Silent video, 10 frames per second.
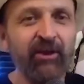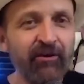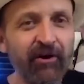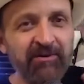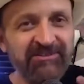
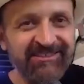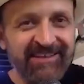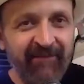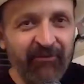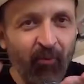You'd always just
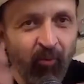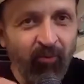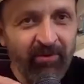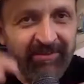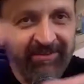have
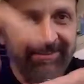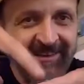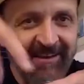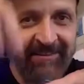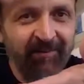the
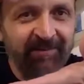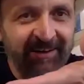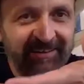thing that it